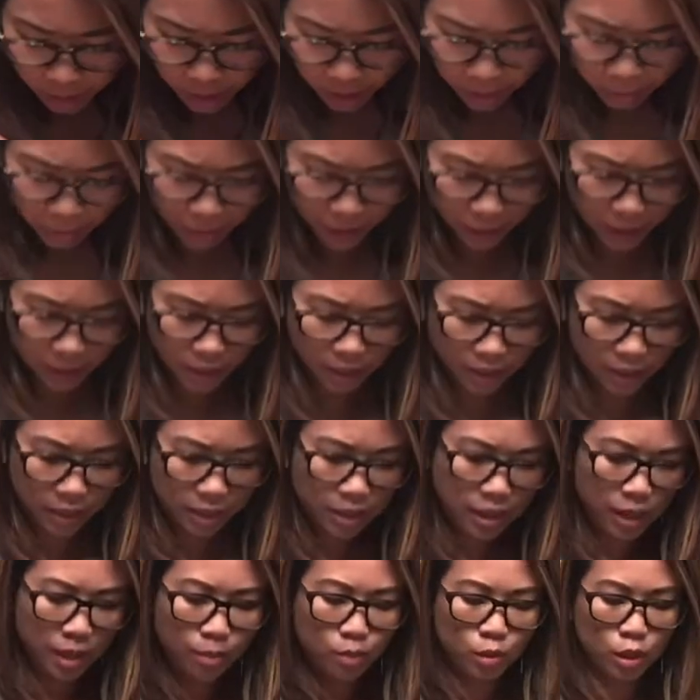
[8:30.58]
I'm taping in
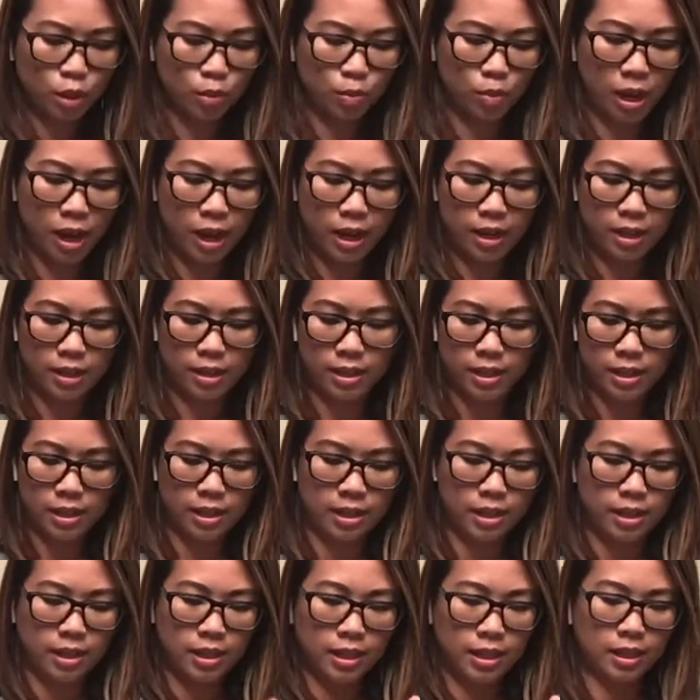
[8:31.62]
the same spot
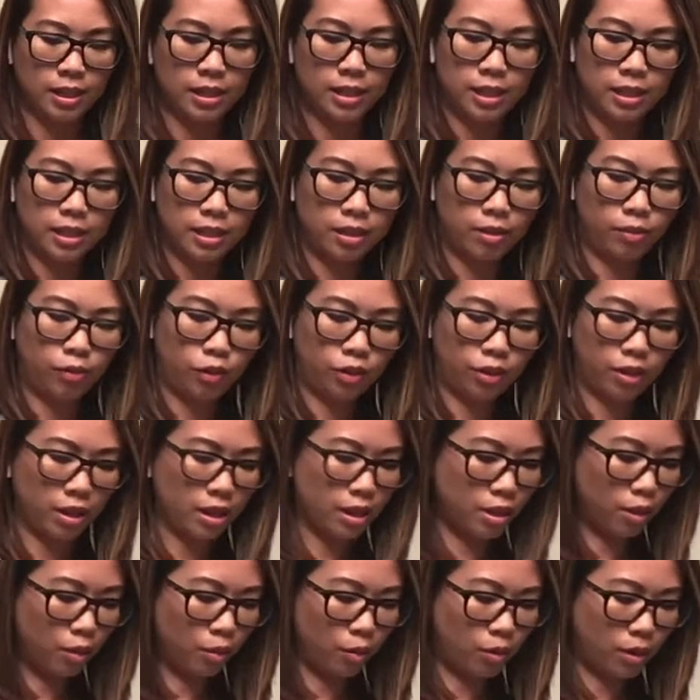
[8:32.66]
as I did for
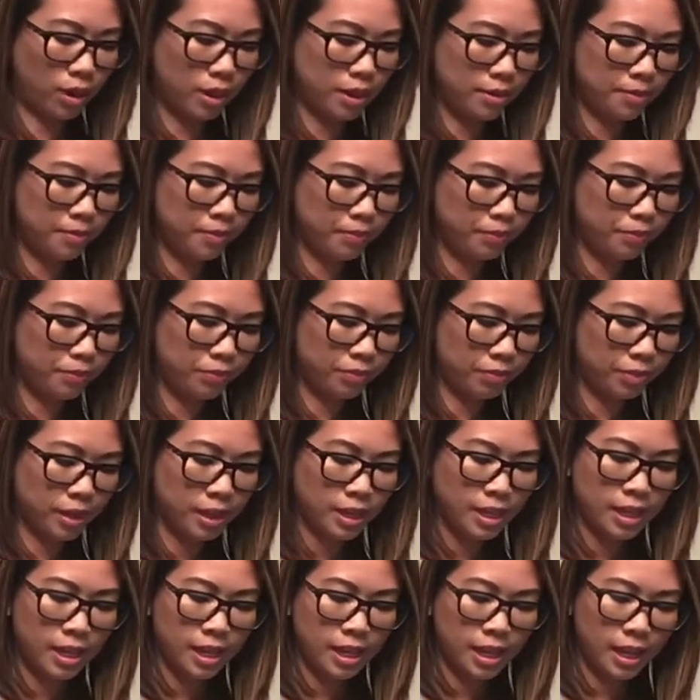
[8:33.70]
the other one.
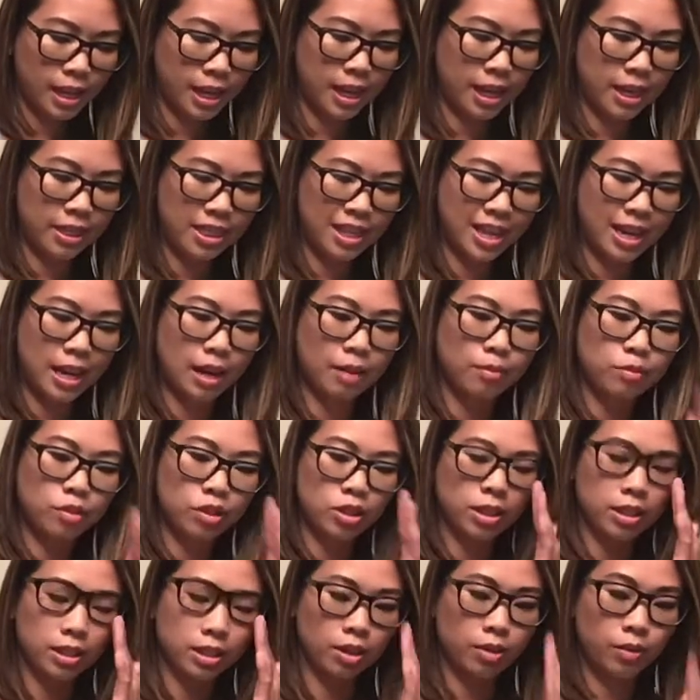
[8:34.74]
And then I'm
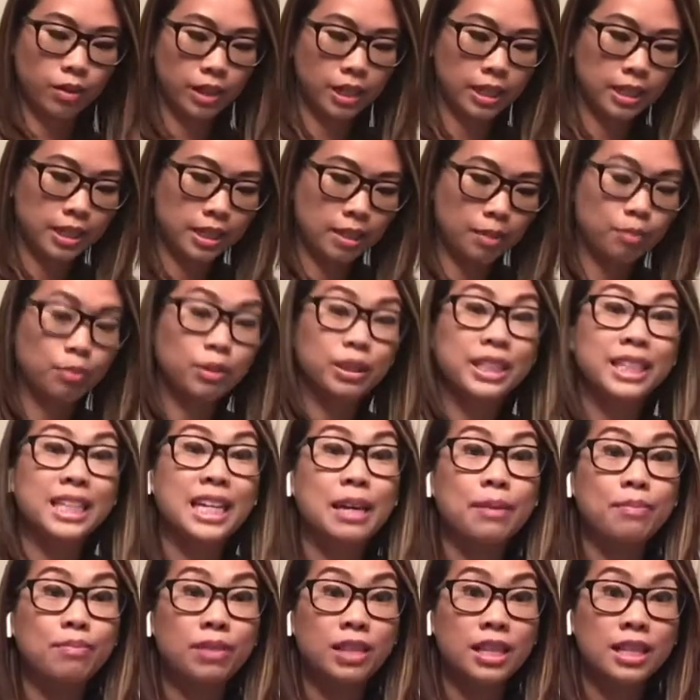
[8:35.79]
just going to simply
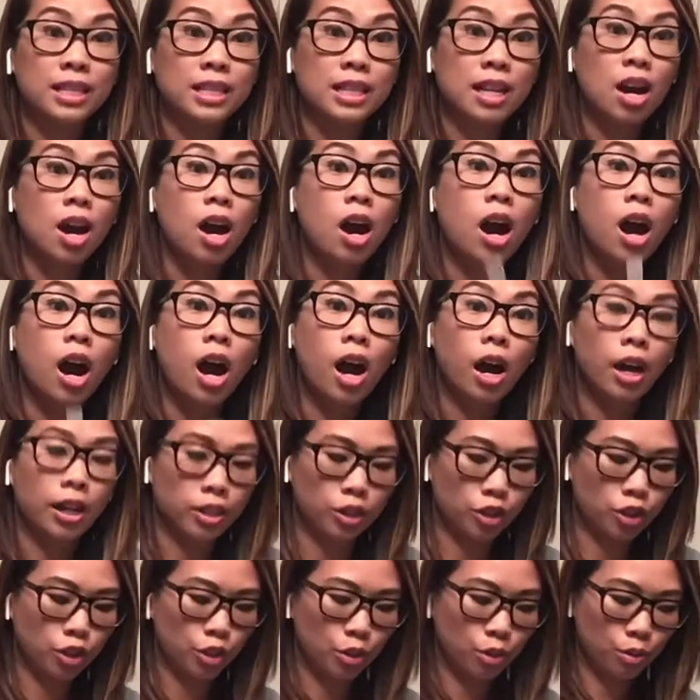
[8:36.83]
tape this
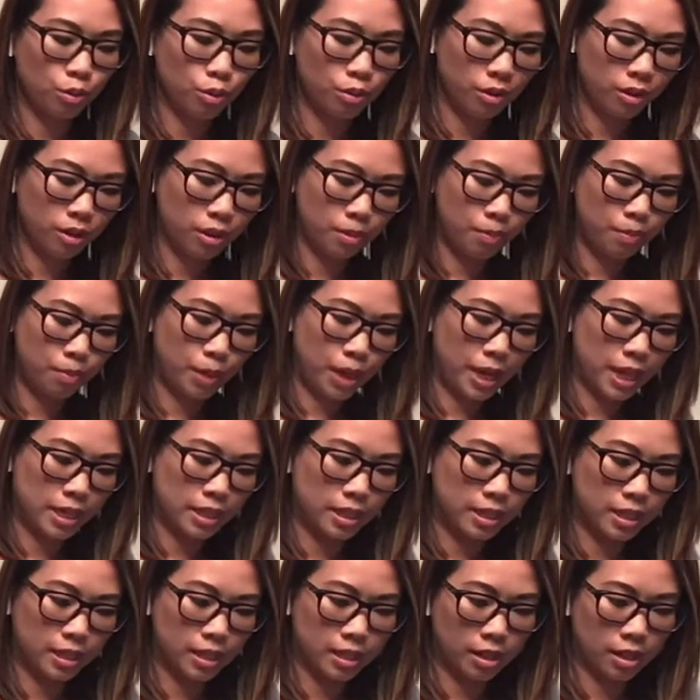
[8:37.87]
onto the
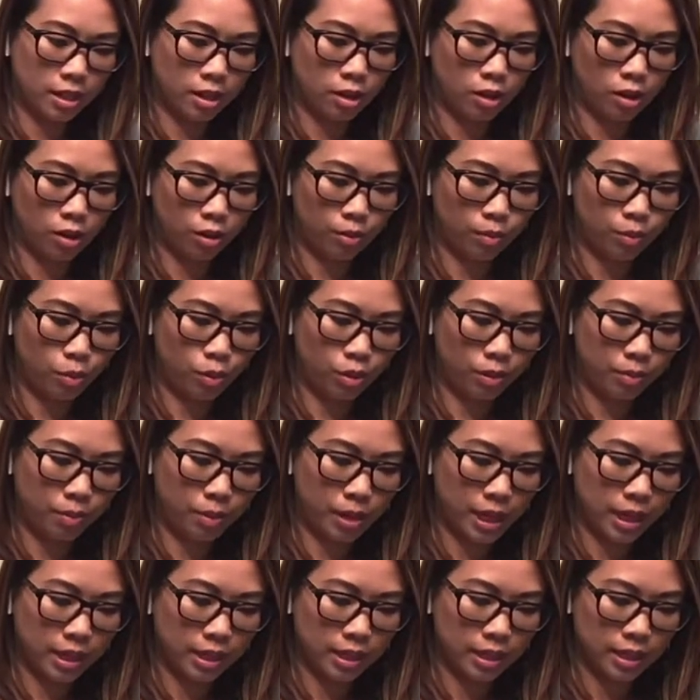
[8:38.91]
base, the
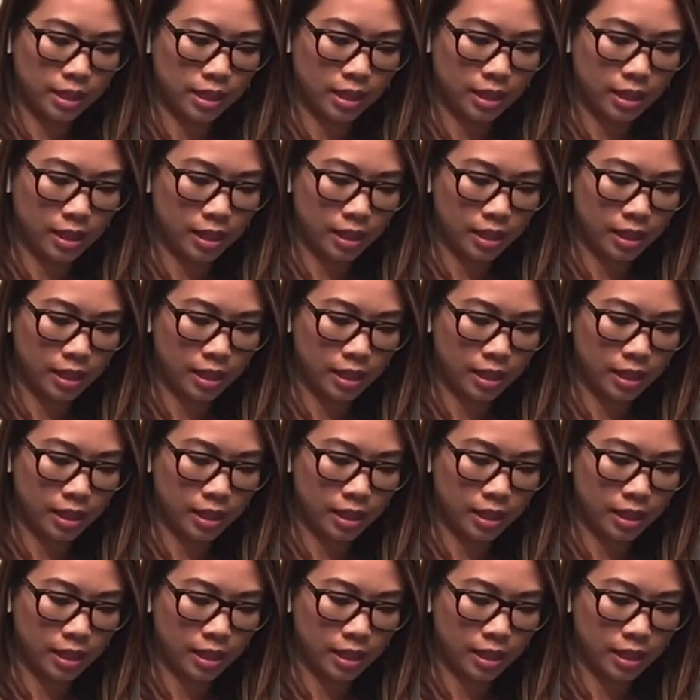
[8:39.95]
cardboard base.